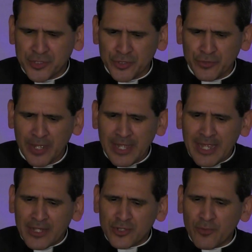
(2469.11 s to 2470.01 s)

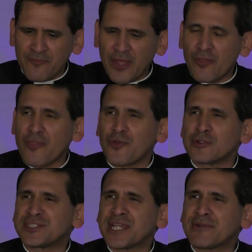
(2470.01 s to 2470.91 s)
2, to reveal the
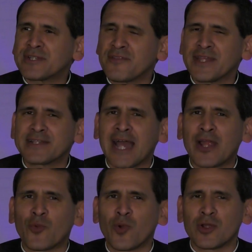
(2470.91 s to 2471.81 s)
third secret to the
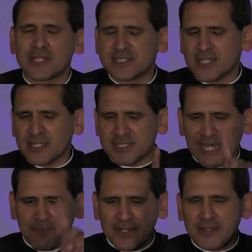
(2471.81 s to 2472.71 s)
entire world. It still has
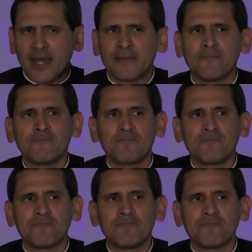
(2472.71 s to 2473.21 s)
not been done.